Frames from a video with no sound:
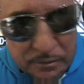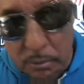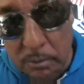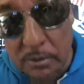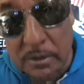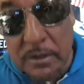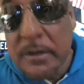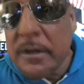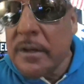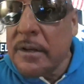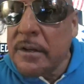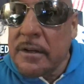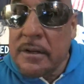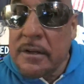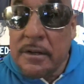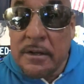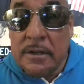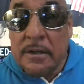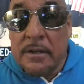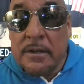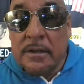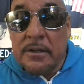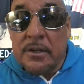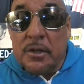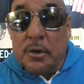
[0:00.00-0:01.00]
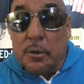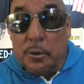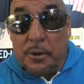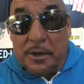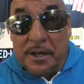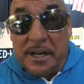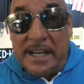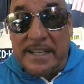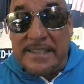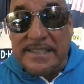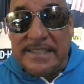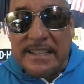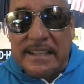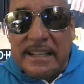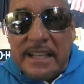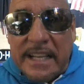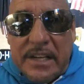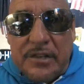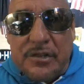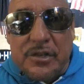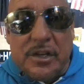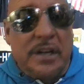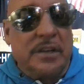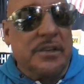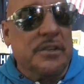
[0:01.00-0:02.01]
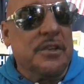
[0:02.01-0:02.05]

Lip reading: Or, you know, an isolation.